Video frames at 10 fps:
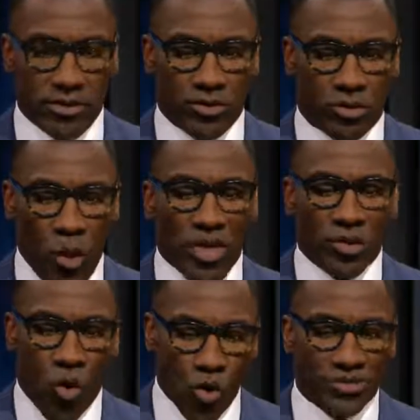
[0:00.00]
throughout the
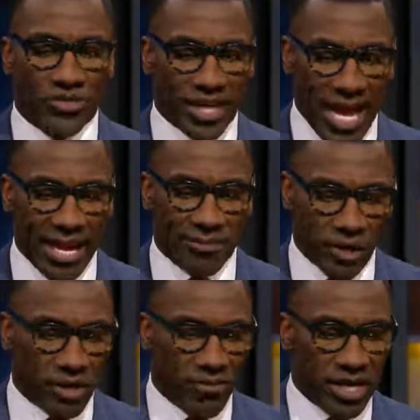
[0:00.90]
course of the game, there are
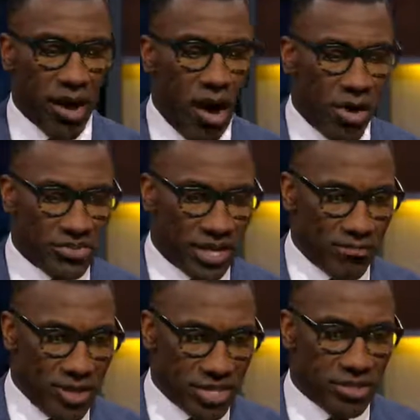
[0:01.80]
going to be calls that are
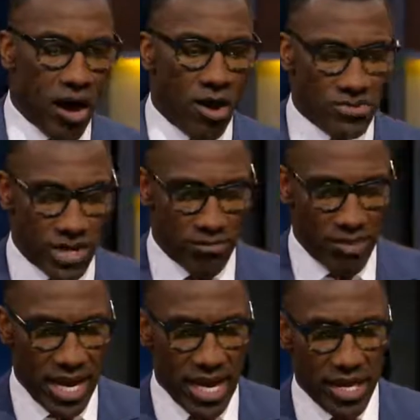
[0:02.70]
missed, calls that are
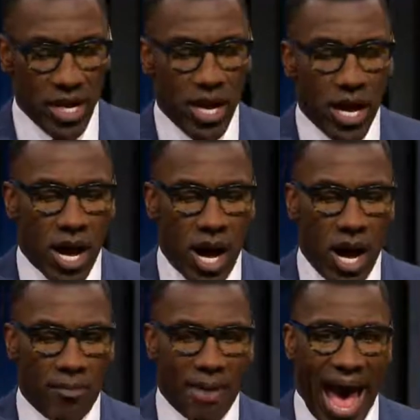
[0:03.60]
made.
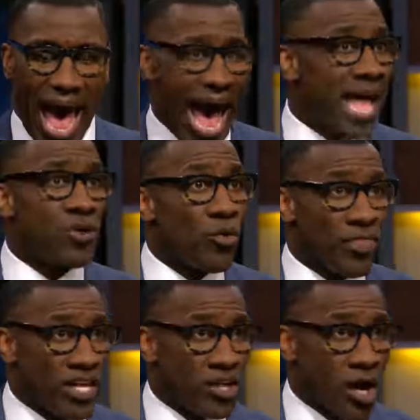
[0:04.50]
I don't
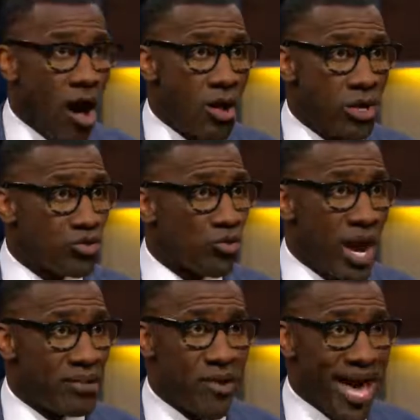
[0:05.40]
think the call on
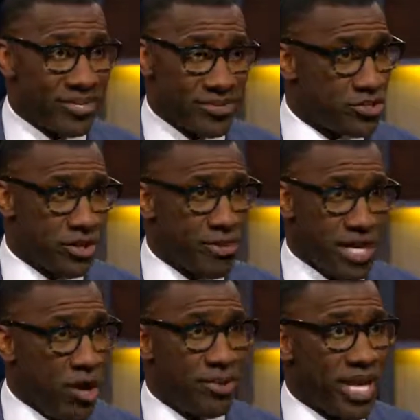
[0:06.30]
Geronimo Allison should have been
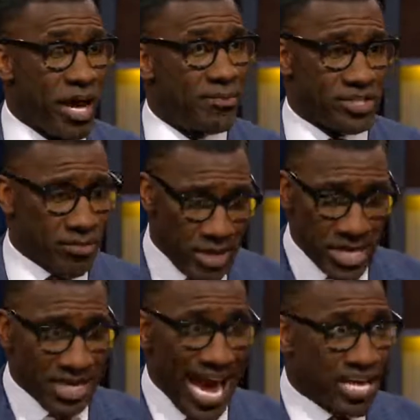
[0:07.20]
helmet to helmet. Skip,
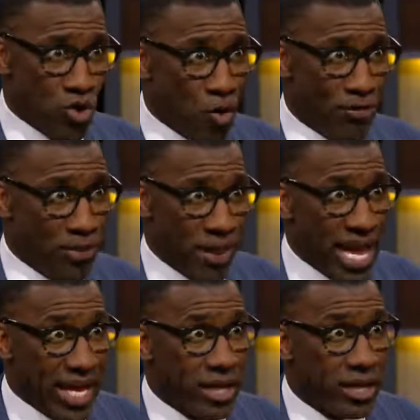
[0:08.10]
the guy's going for the pick,